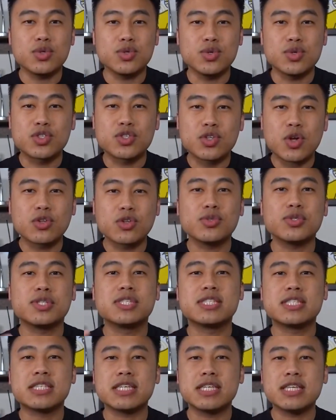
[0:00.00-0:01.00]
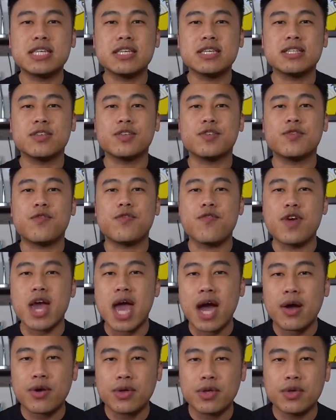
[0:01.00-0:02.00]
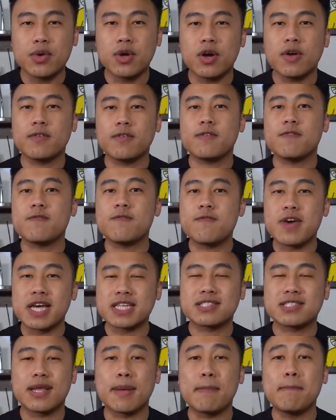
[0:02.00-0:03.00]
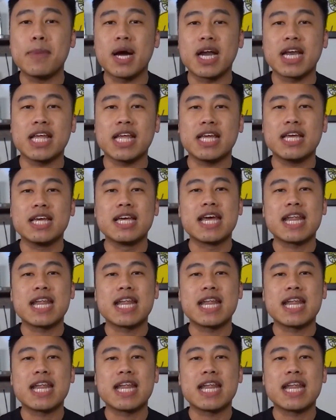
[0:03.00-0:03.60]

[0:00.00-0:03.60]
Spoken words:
you start to see the value of investing money